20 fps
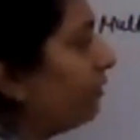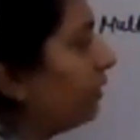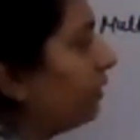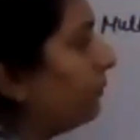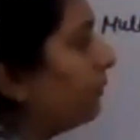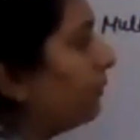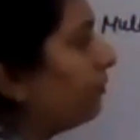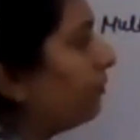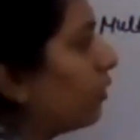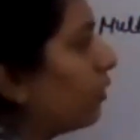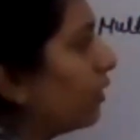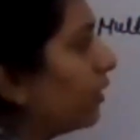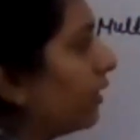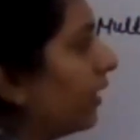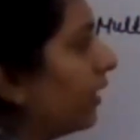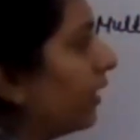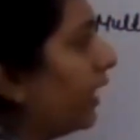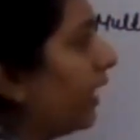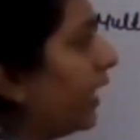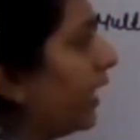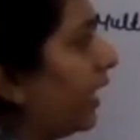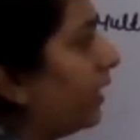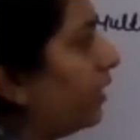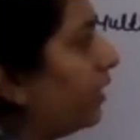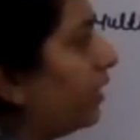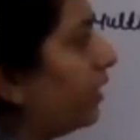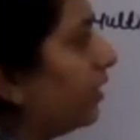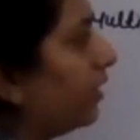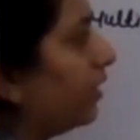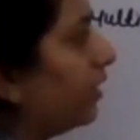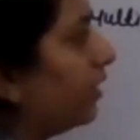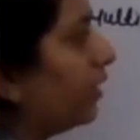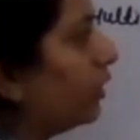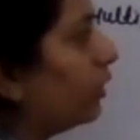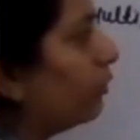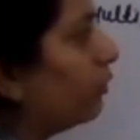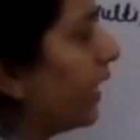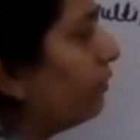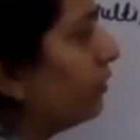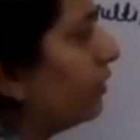So that will be 4,
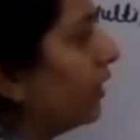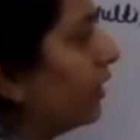8,